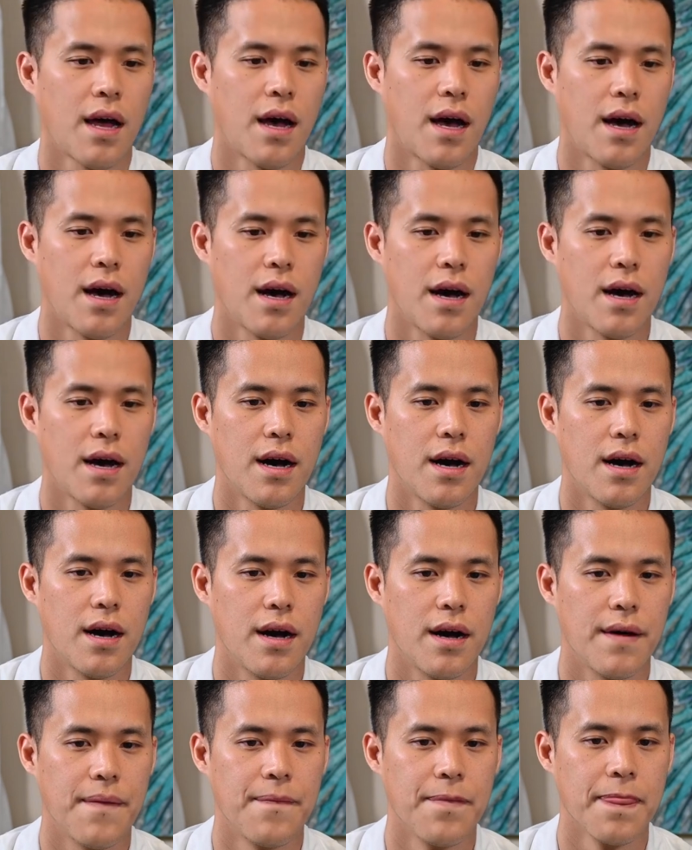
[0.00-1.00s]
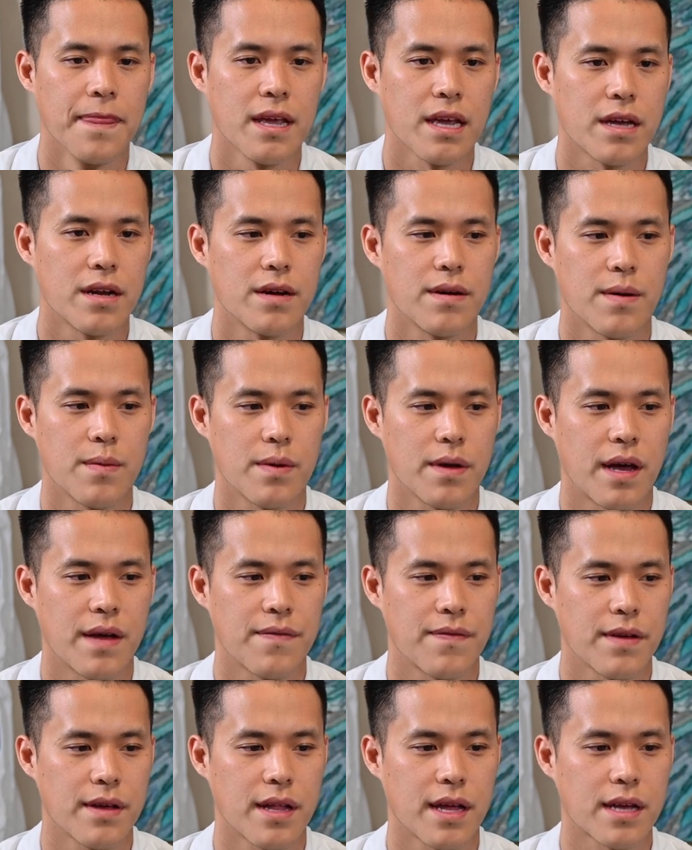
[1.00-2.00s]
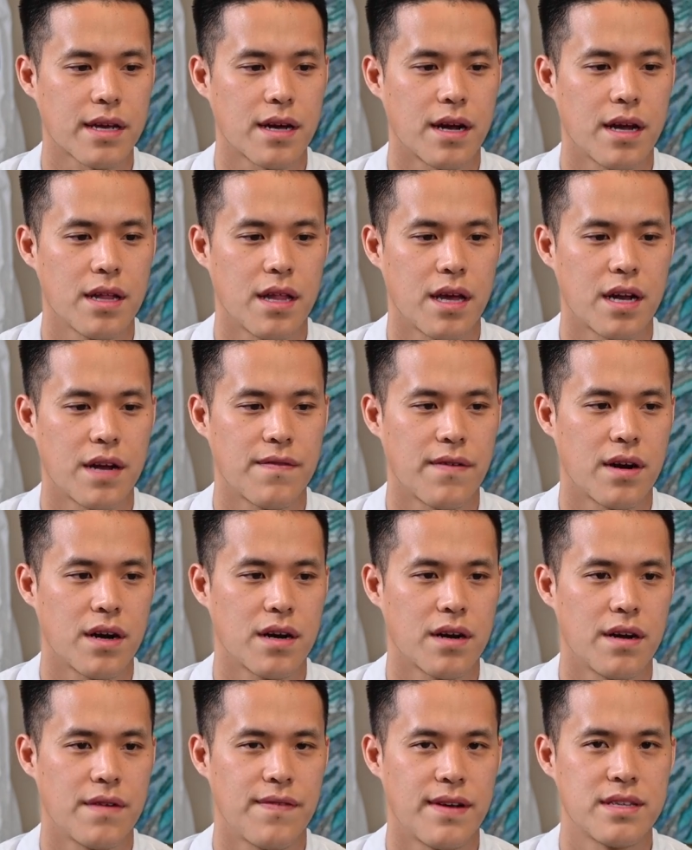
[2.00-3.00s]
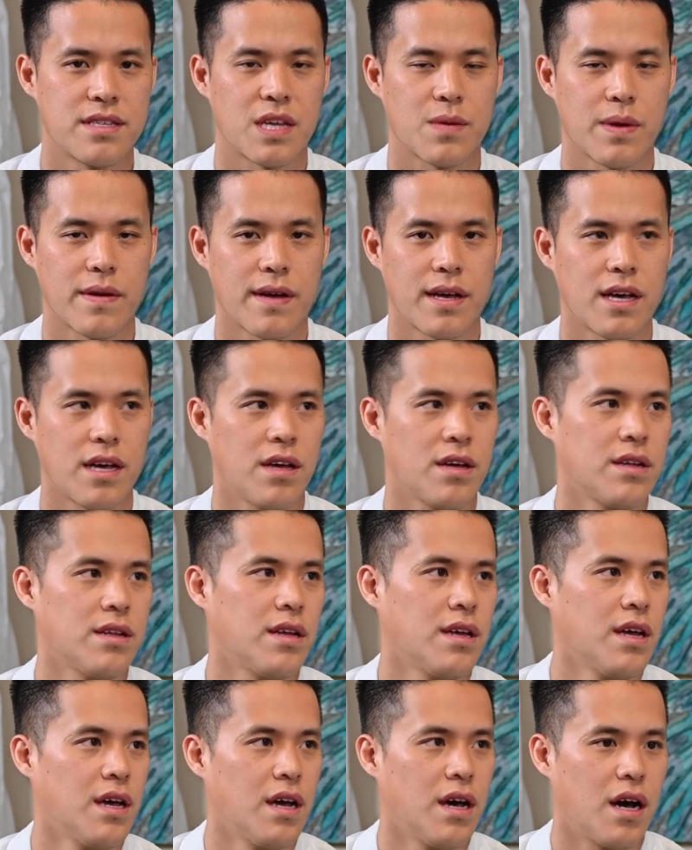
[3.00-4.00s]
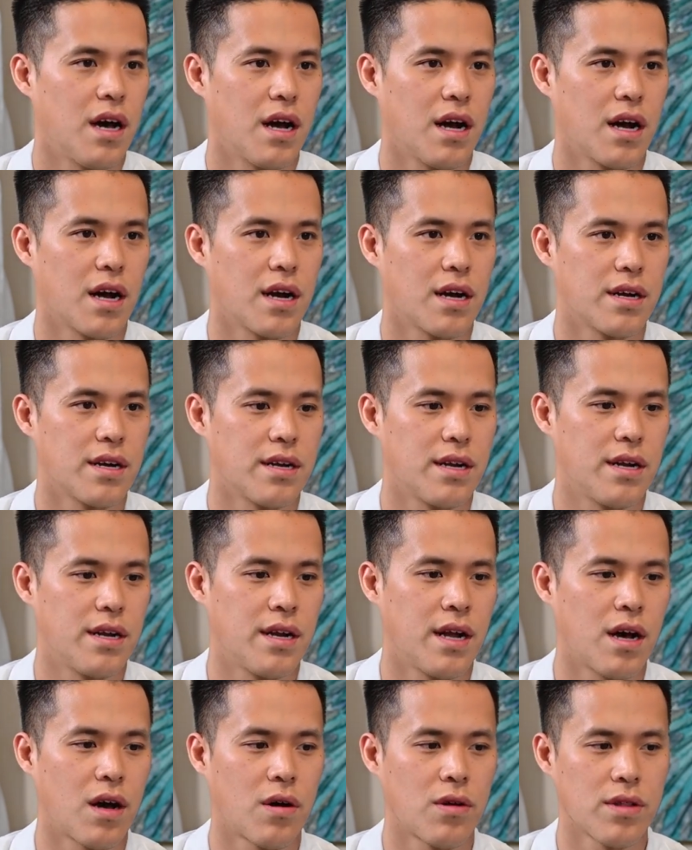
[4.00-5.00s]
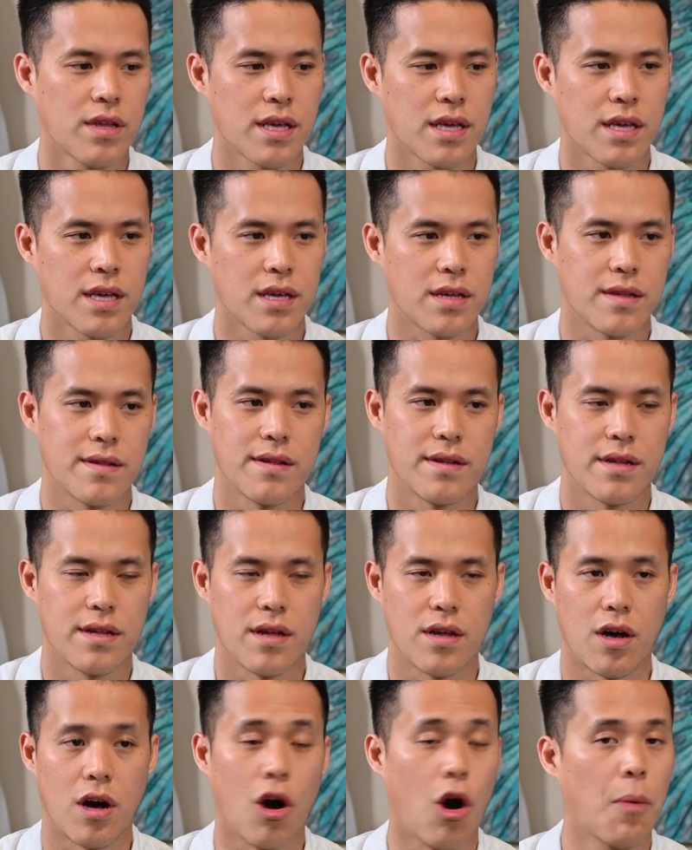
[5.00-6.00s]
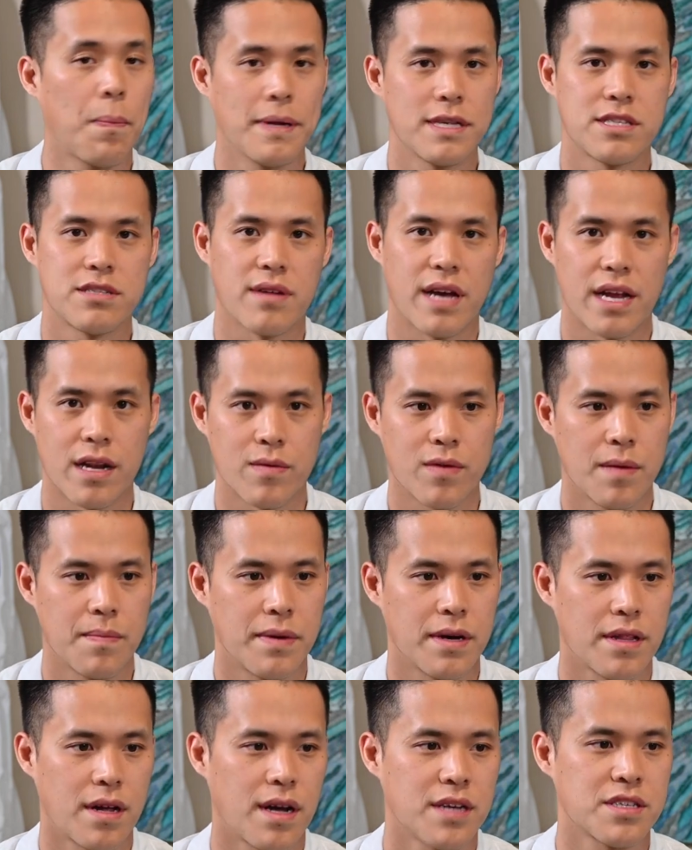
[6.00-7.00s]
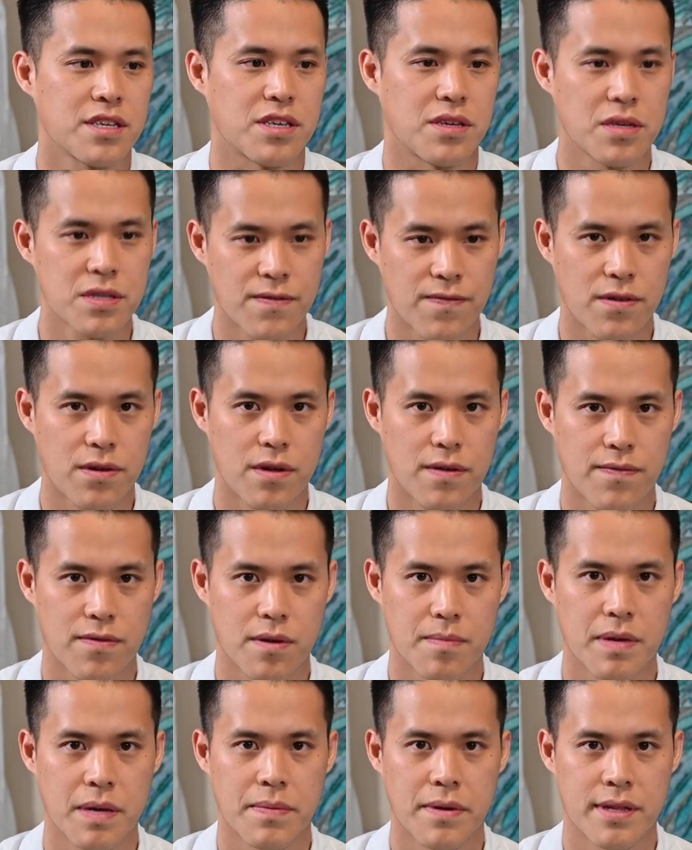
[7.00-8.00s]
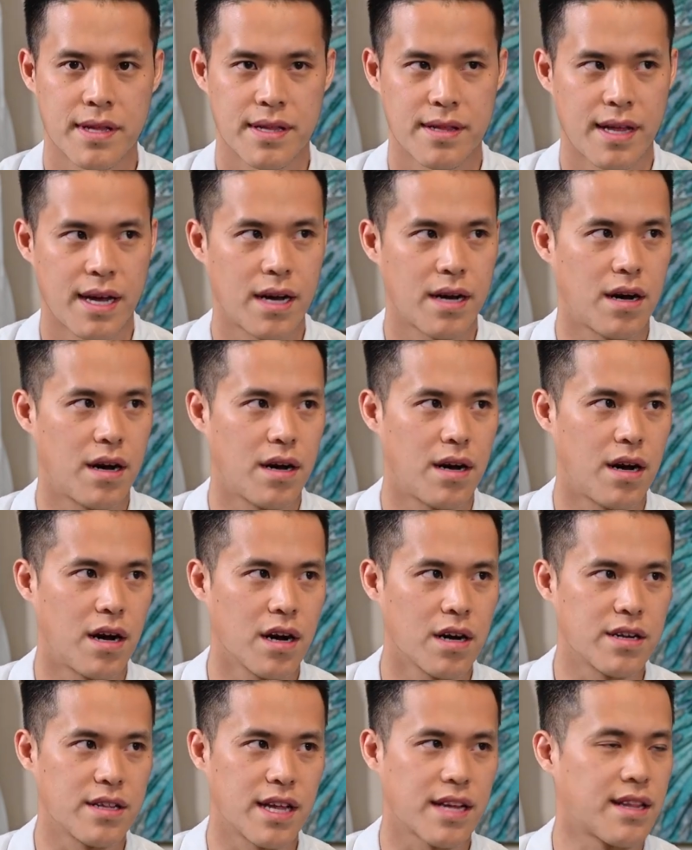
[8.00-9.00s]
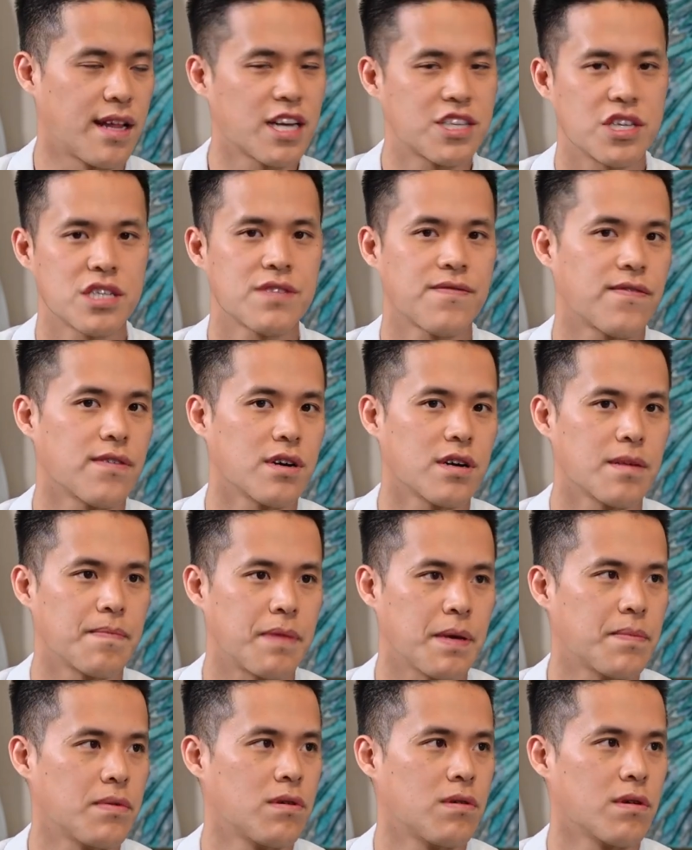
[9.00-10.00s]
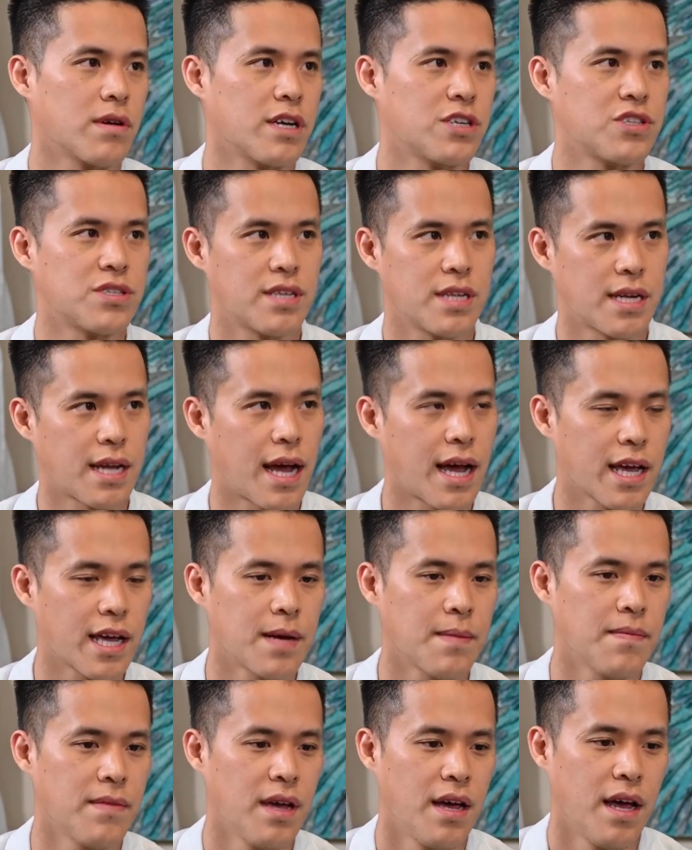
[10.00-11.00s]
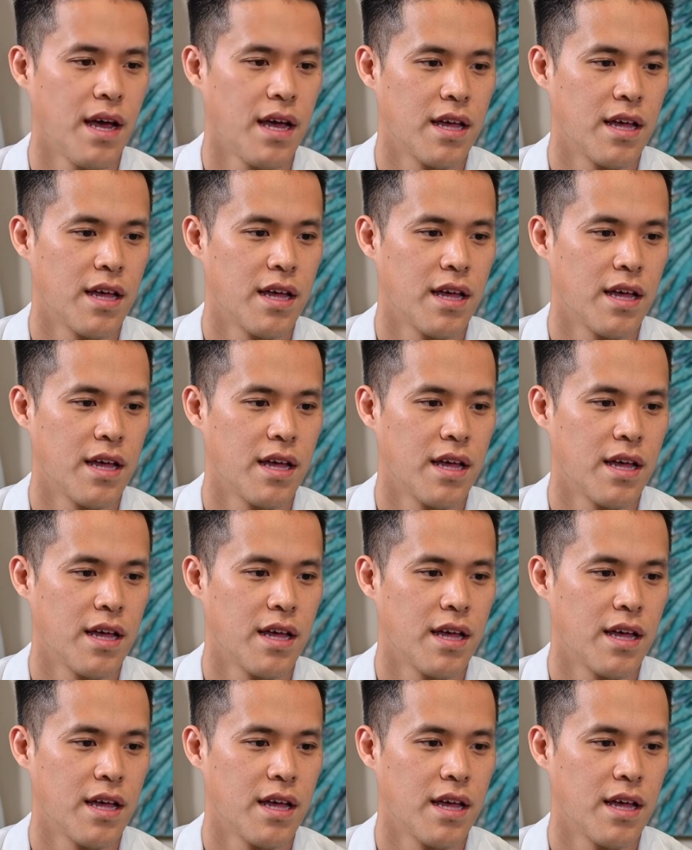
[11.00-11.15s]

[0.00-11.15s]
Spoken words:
I feel like a lot of our events that we held are not only open to anyone, but they're also useful for people that aren't, not just for people who are interested in IM.